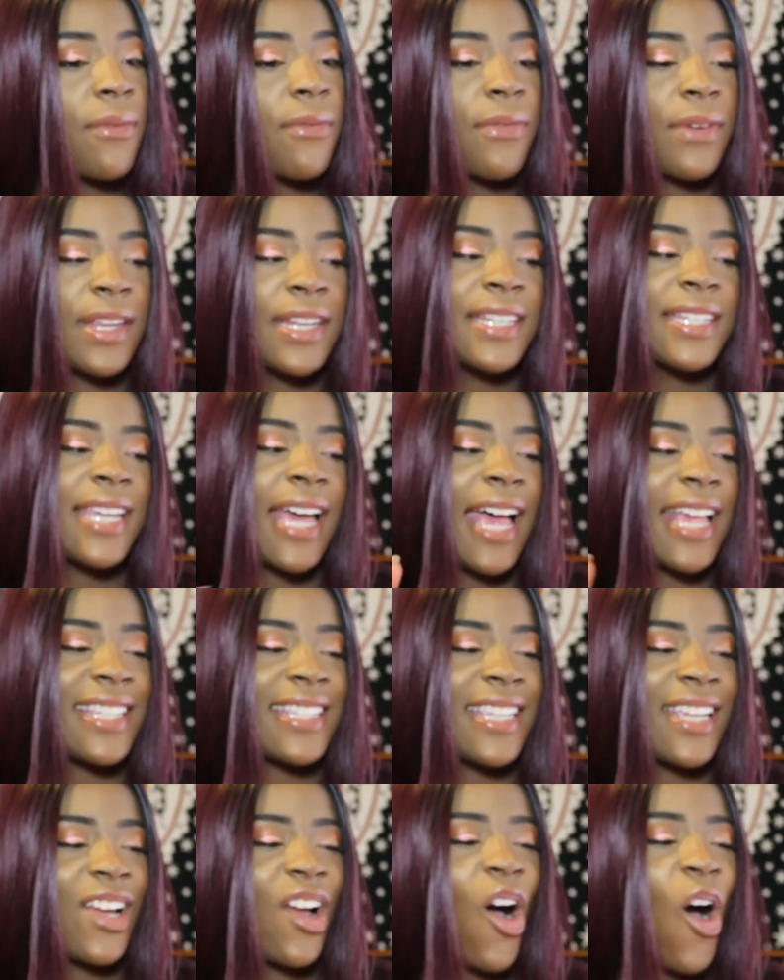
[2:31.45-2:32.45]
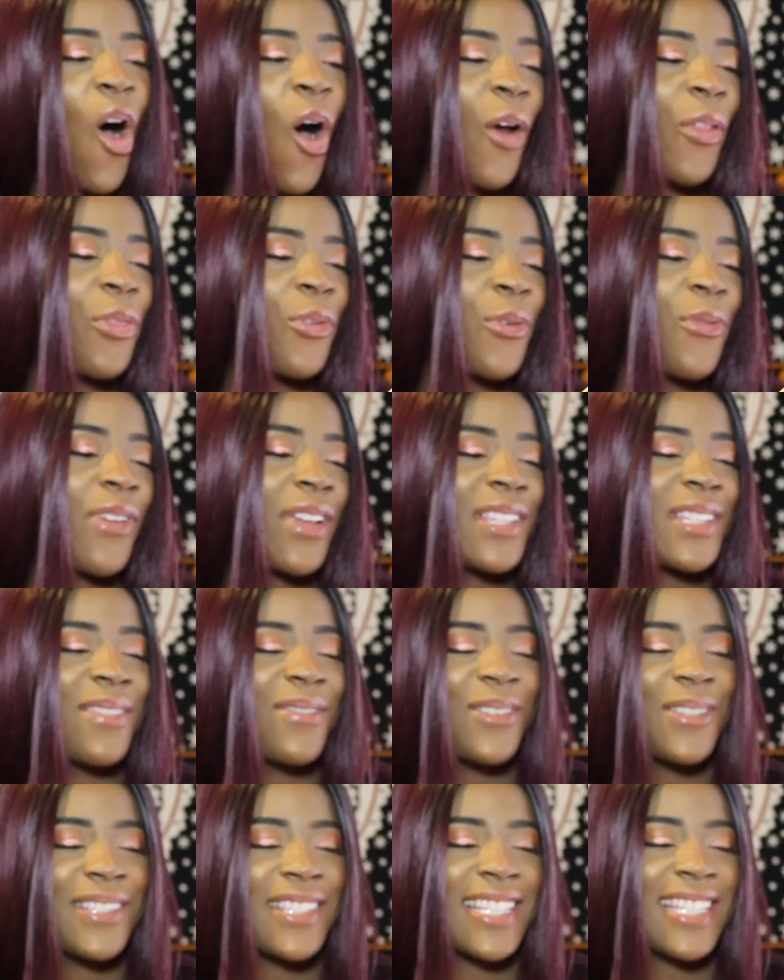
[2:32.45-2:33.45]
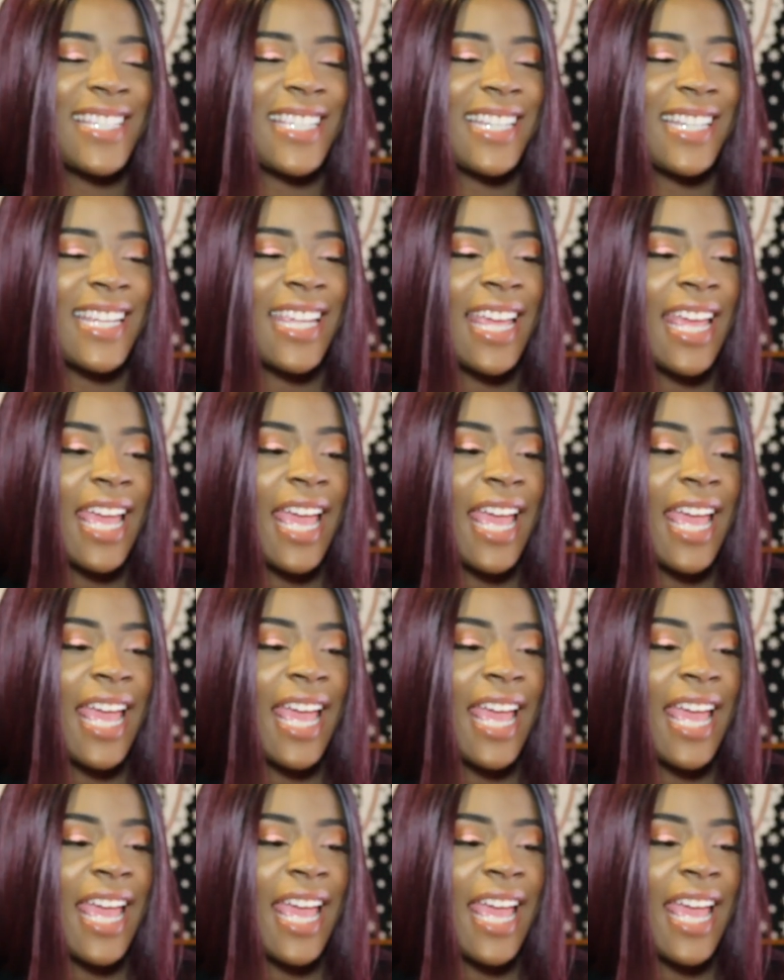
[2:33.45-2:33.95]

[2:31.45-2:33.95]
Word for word: fantastic all through festival season.